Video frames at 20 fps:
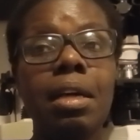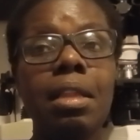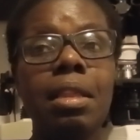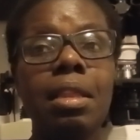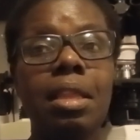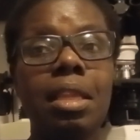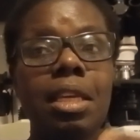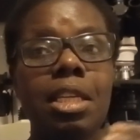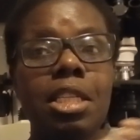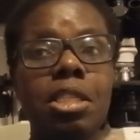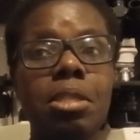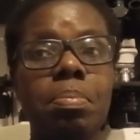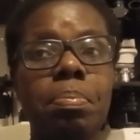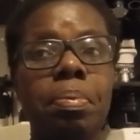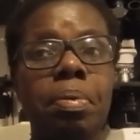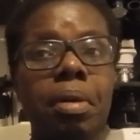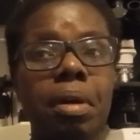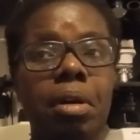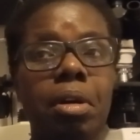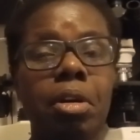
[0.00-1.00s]
this
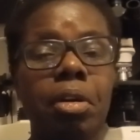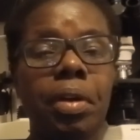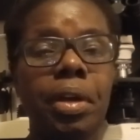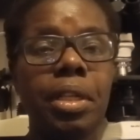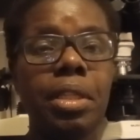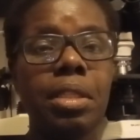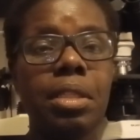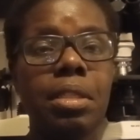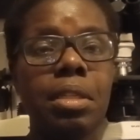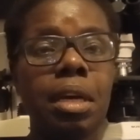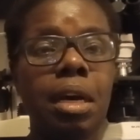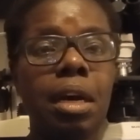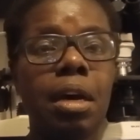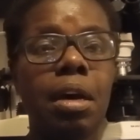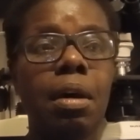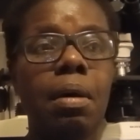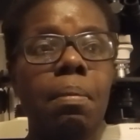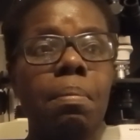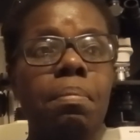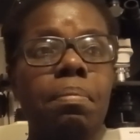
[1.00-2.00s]
current
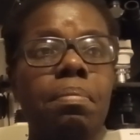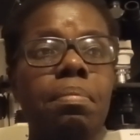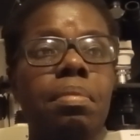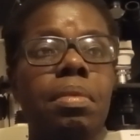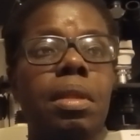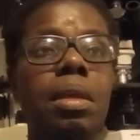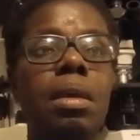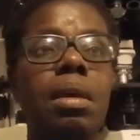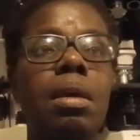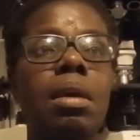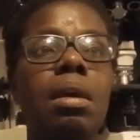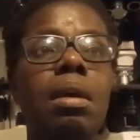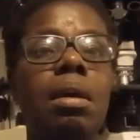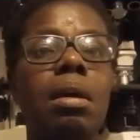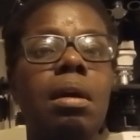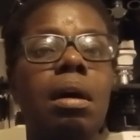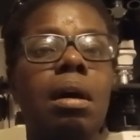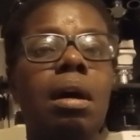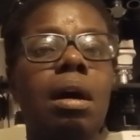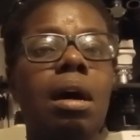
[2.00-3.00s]
um,
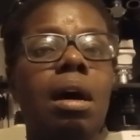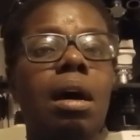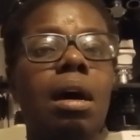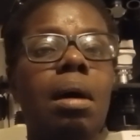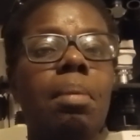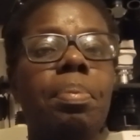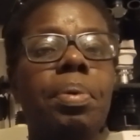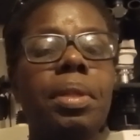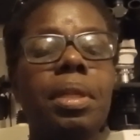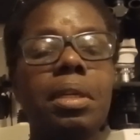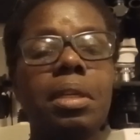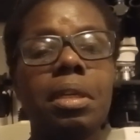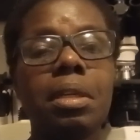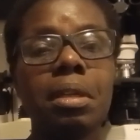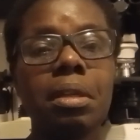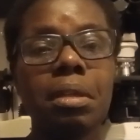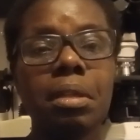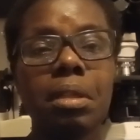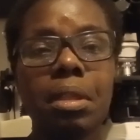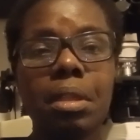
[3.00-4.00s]
uh,
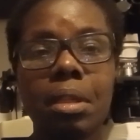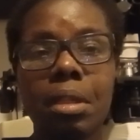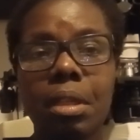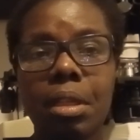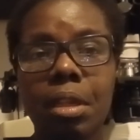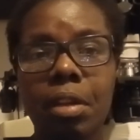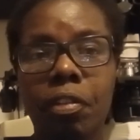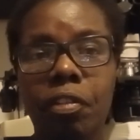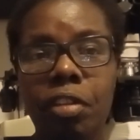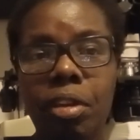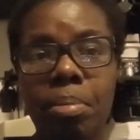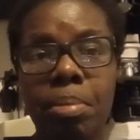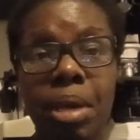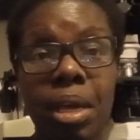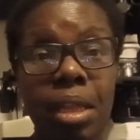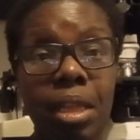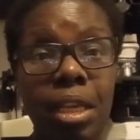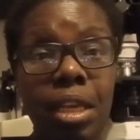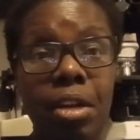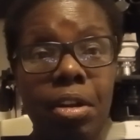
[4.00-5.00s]
political
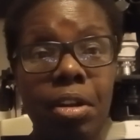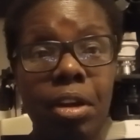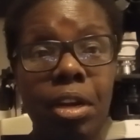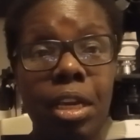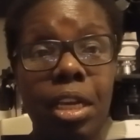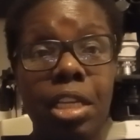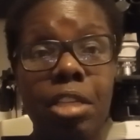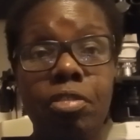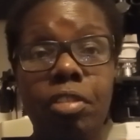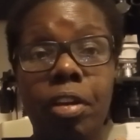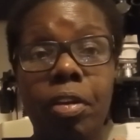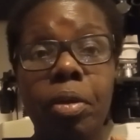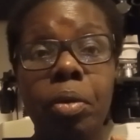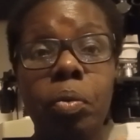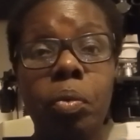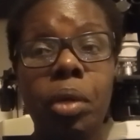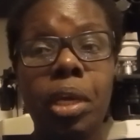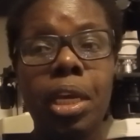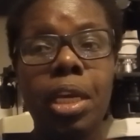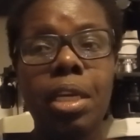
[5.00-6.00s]
female leader is very
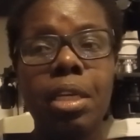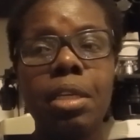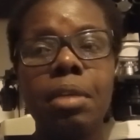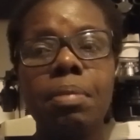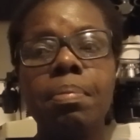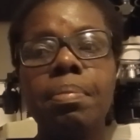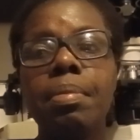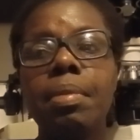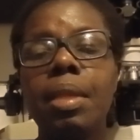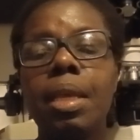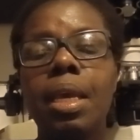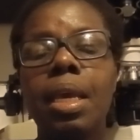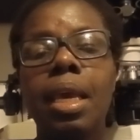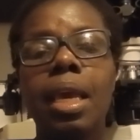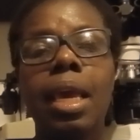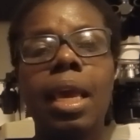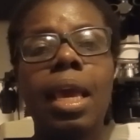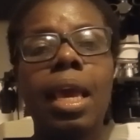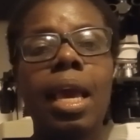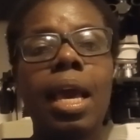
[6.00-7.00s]
weak.
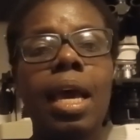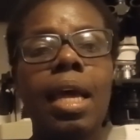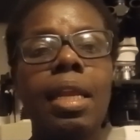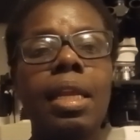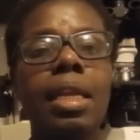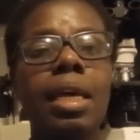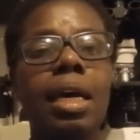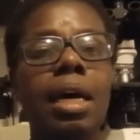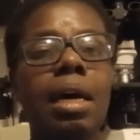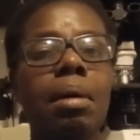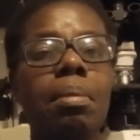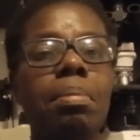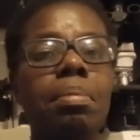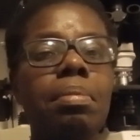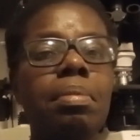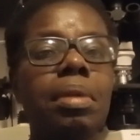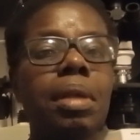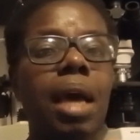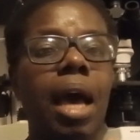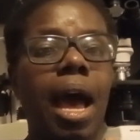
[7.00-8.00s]
And
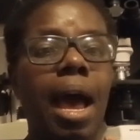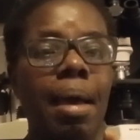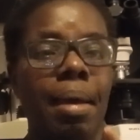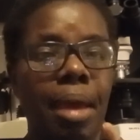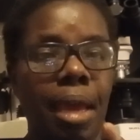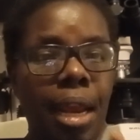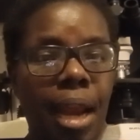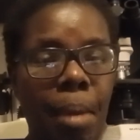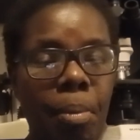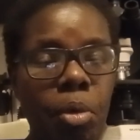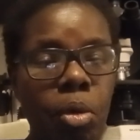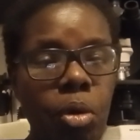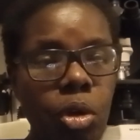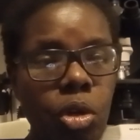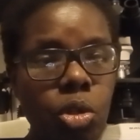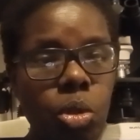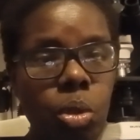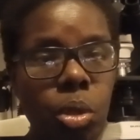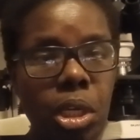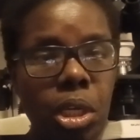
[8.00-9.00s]
um, I and I'm going
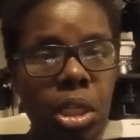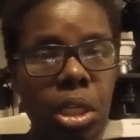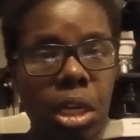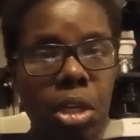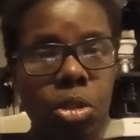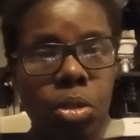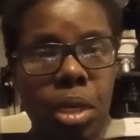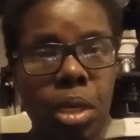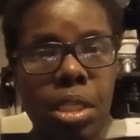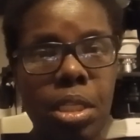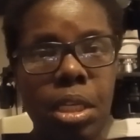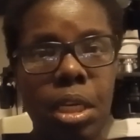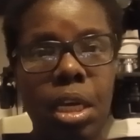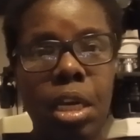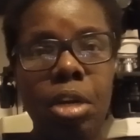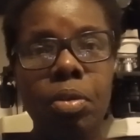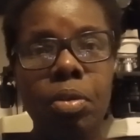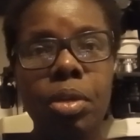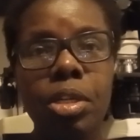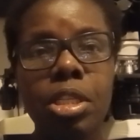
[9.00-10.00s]
to uh, address the
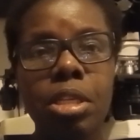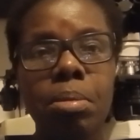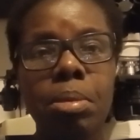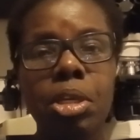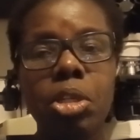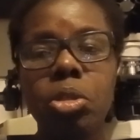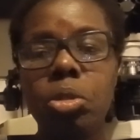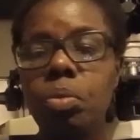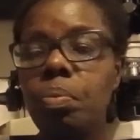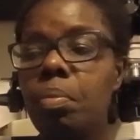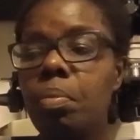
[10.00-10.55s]
colorism issue.